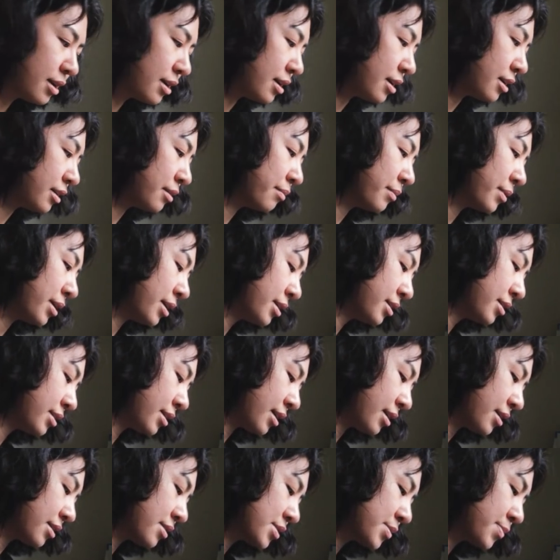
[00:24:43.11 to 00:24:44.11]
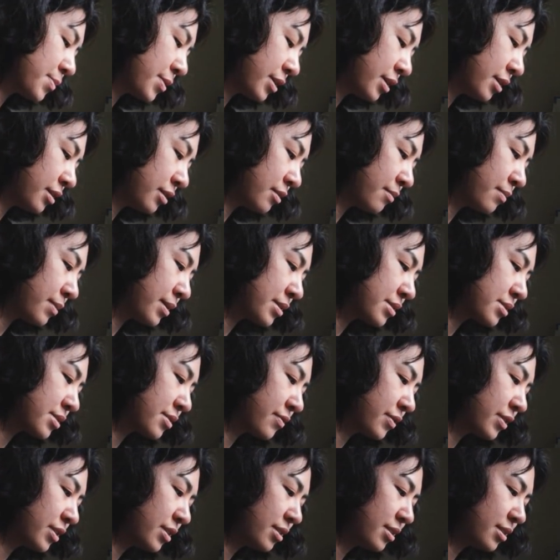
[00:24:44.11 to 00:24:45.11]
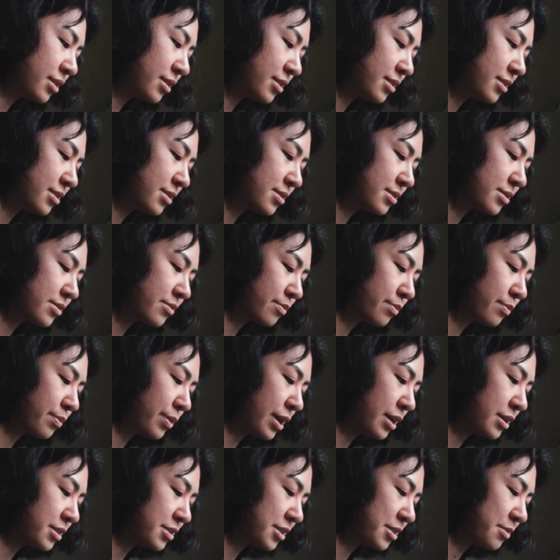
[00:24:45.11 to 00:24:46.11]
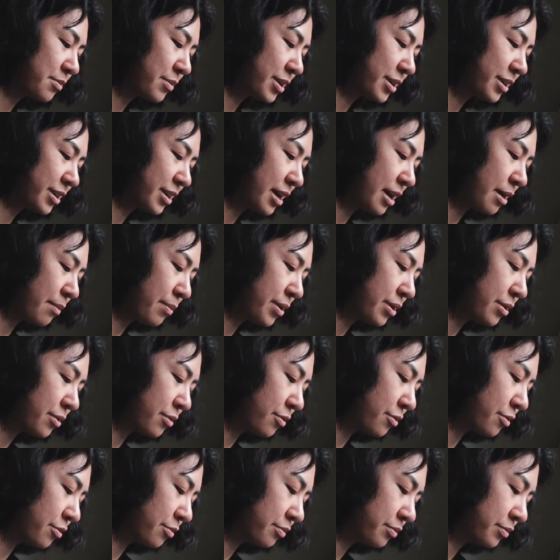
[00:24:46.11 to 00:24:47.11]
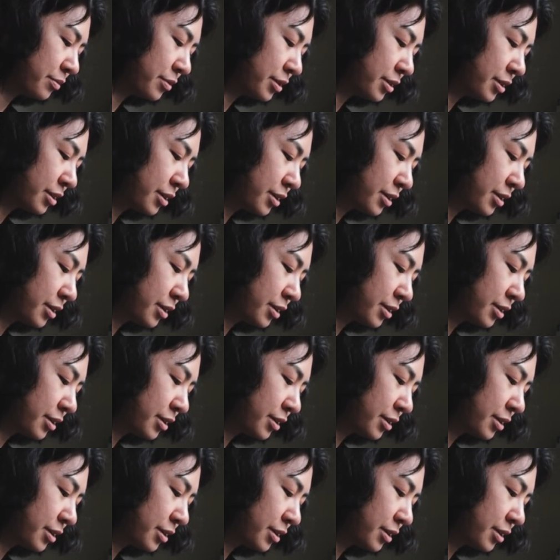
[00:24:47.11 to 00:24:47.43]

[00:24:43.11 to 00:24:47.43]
And in my case, making the best of it is painting my cap at home